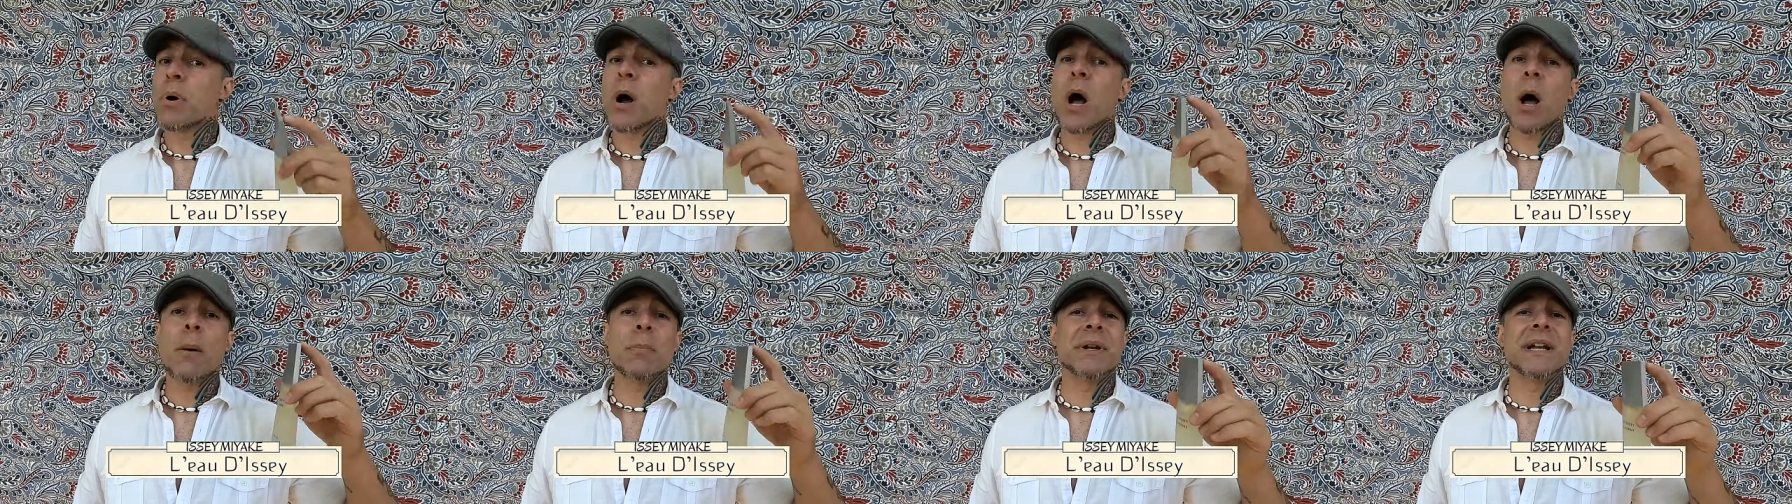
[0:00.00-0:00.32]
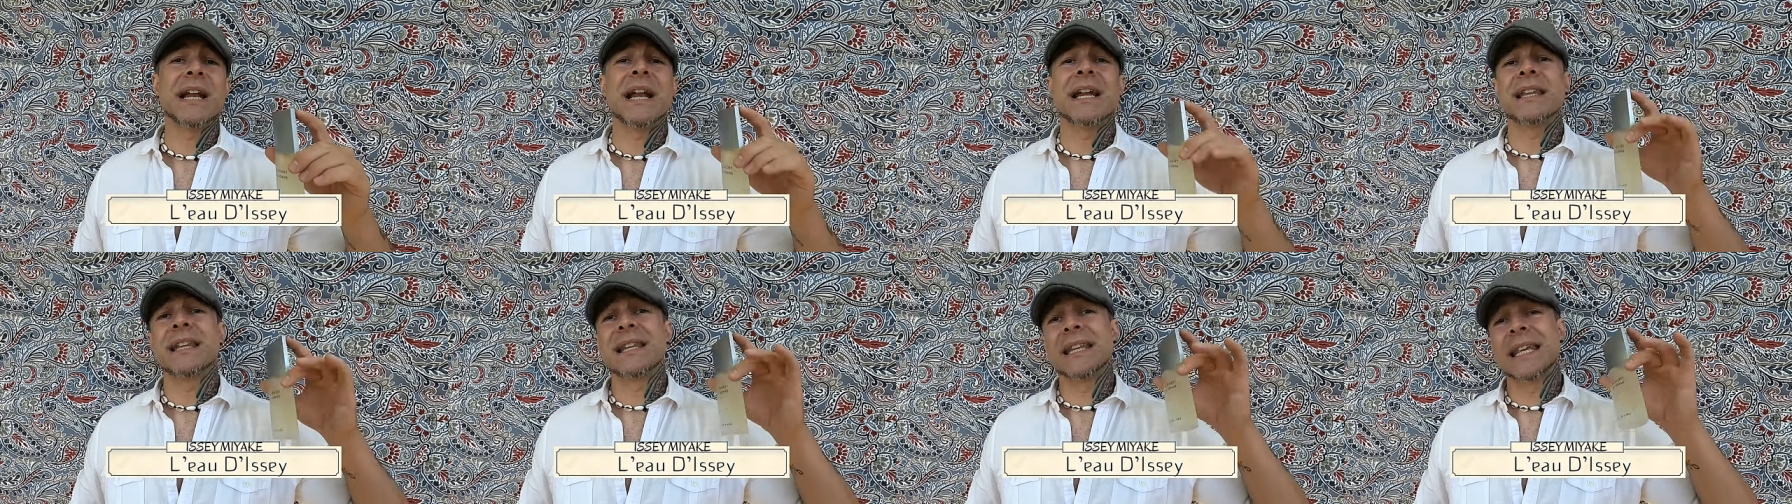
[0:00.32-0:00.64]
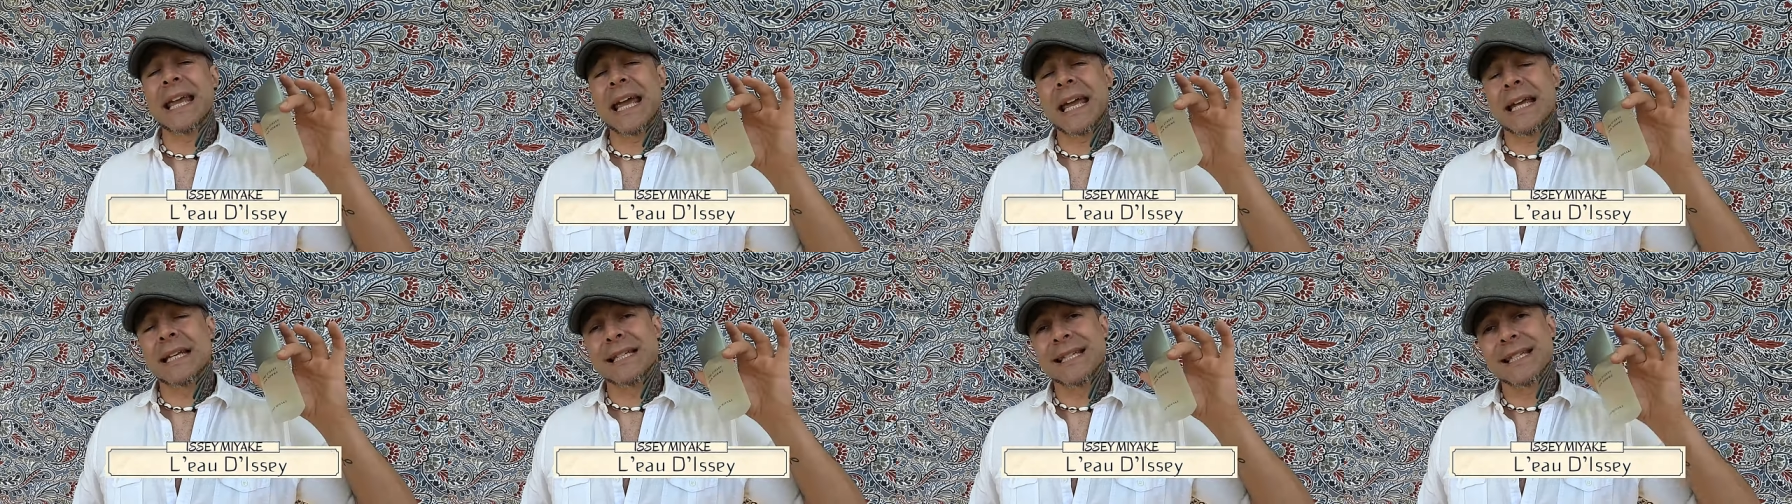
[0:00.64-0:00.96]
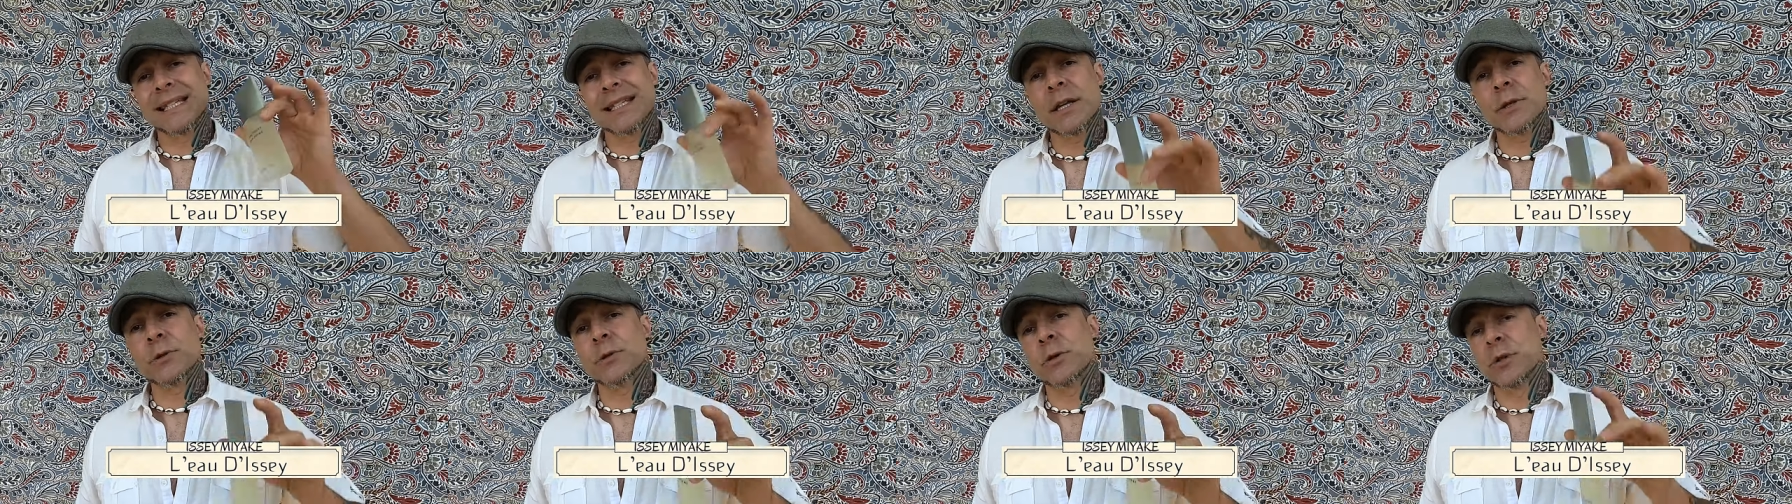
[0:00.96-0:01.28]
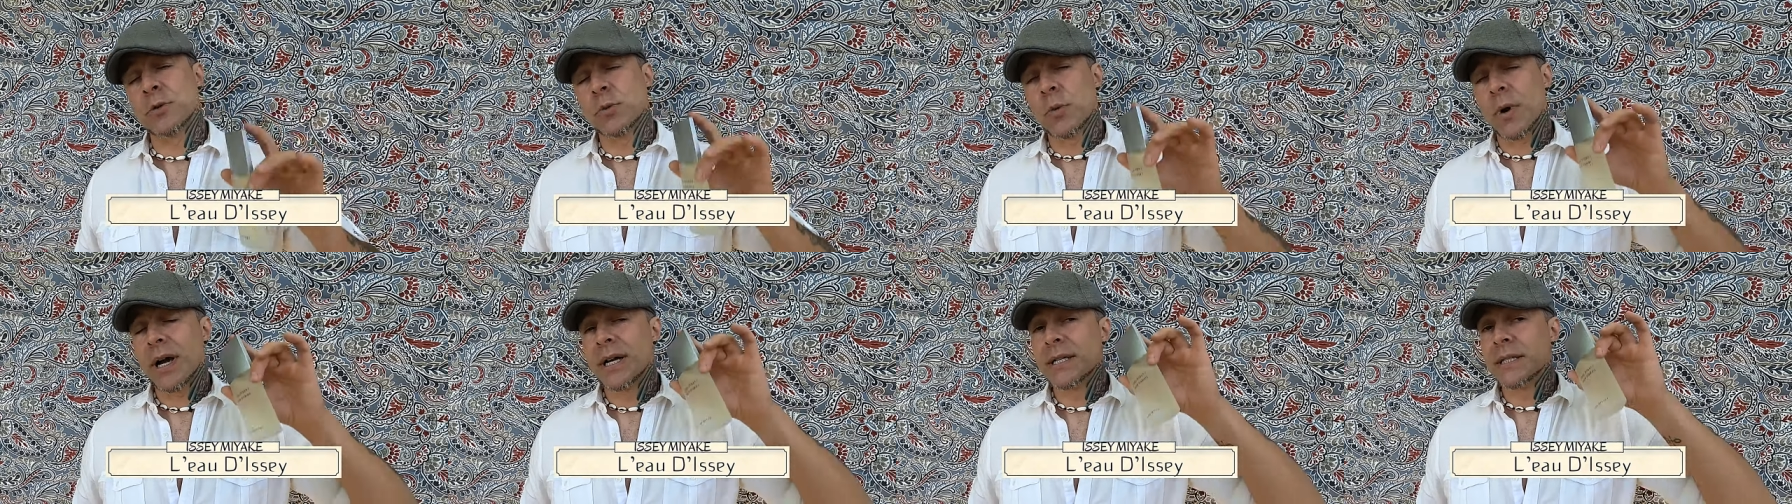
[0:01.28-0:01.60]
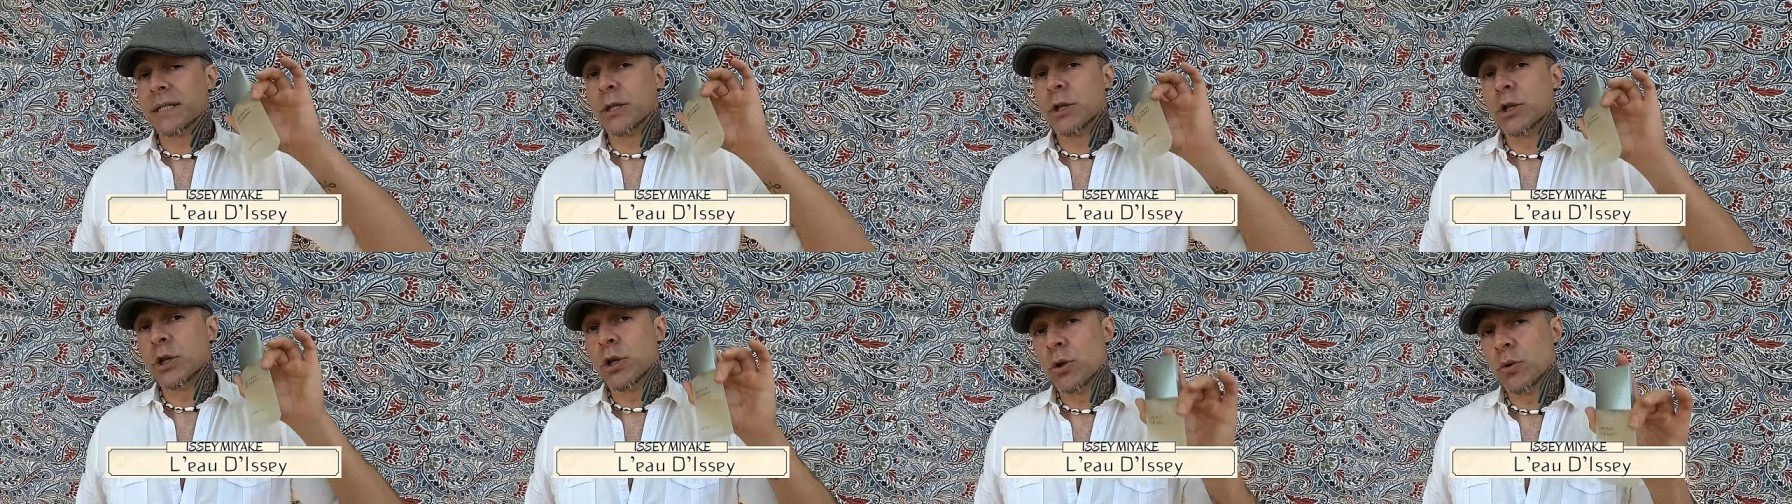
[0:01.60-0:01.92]
Popping out of the gate
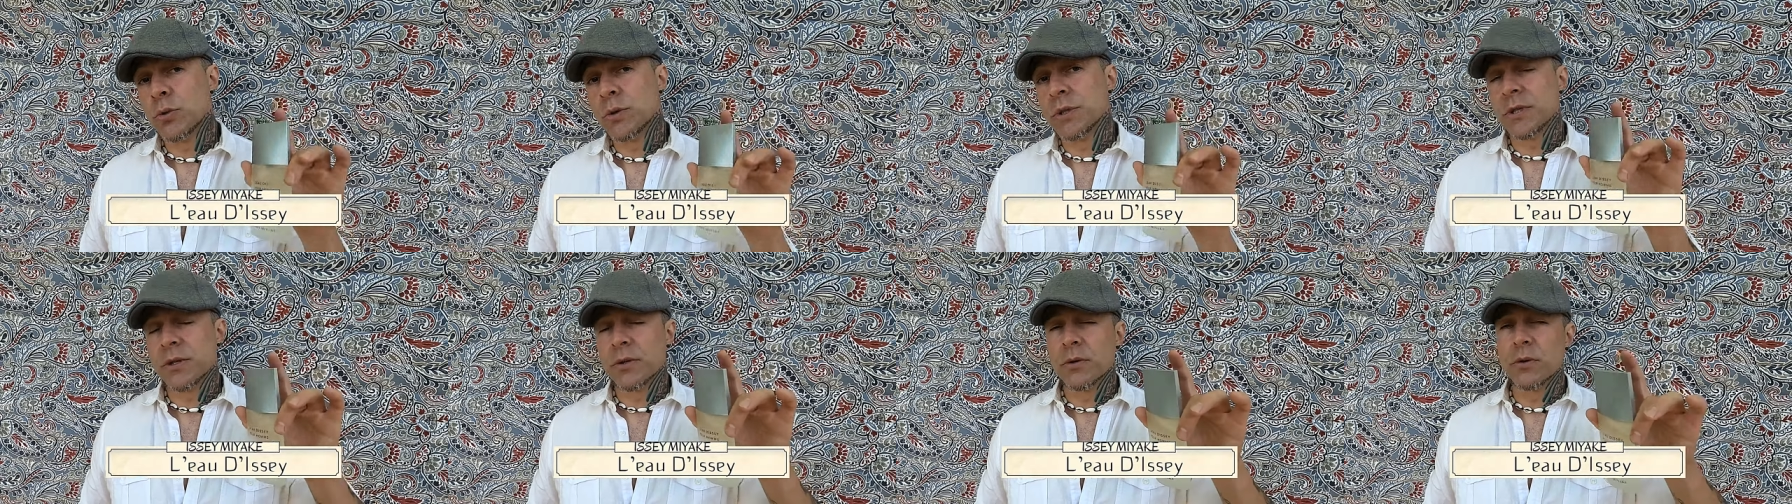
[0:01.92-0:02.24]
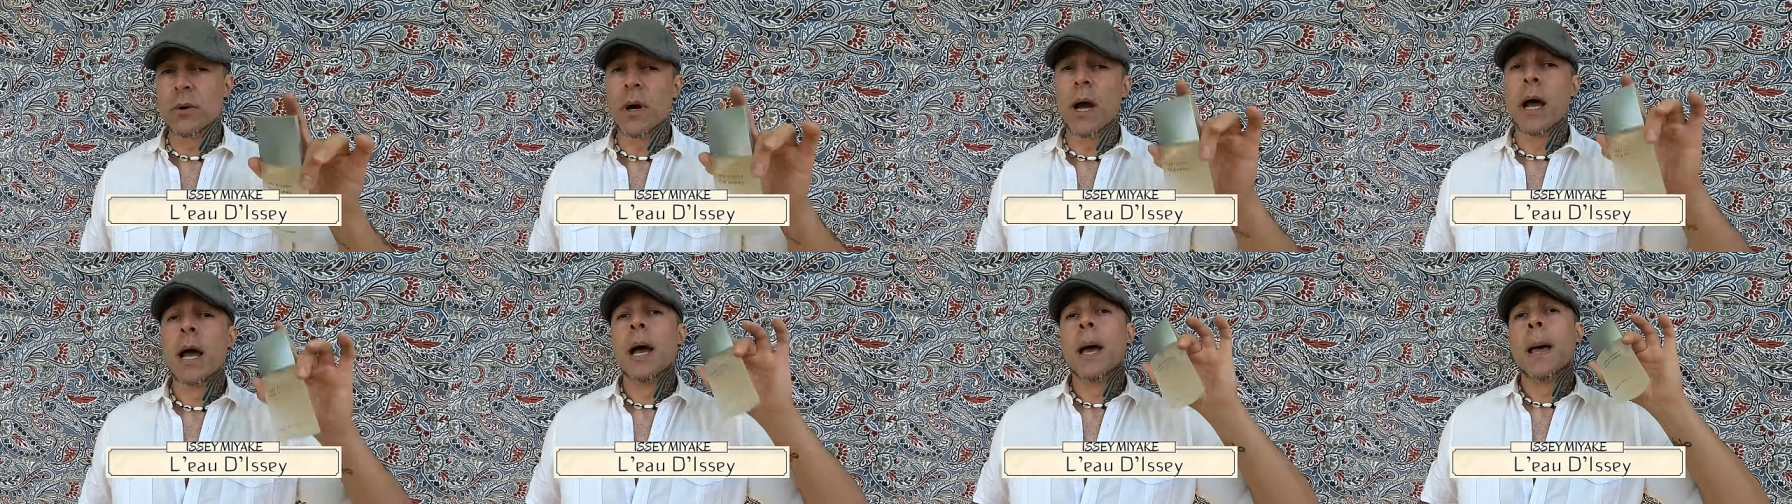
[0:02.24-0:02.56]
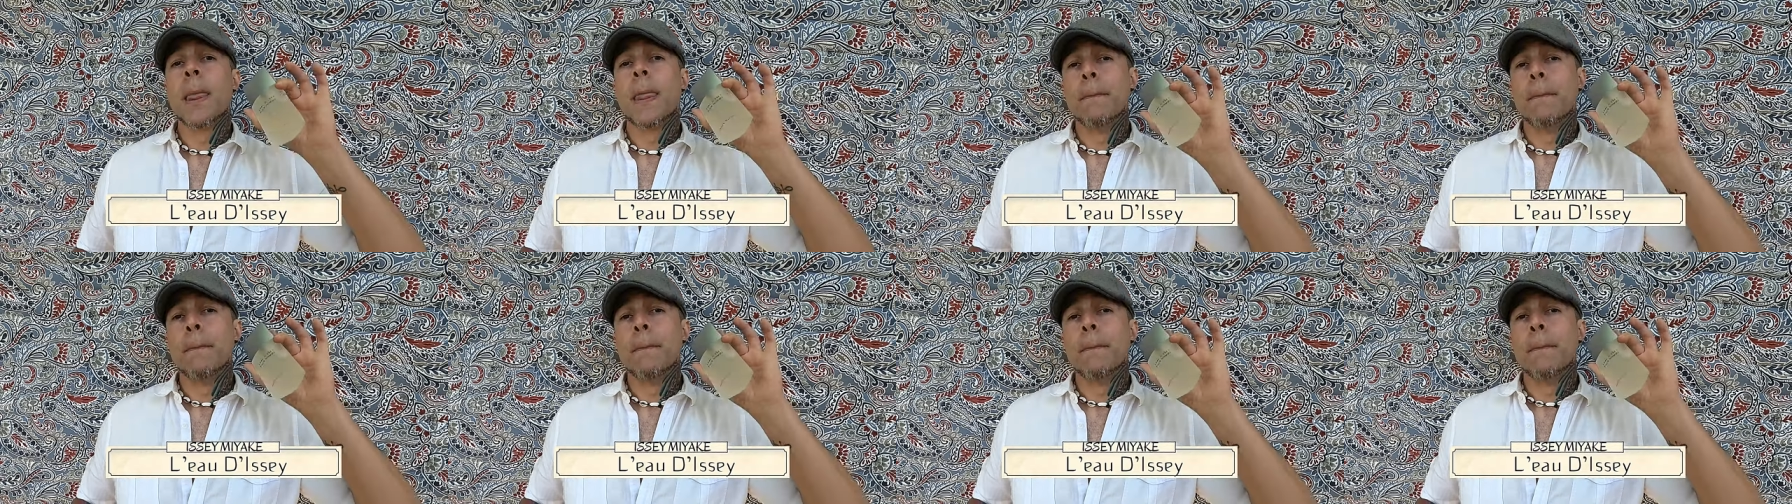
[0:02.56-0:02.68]
citrus-wise, yuzu,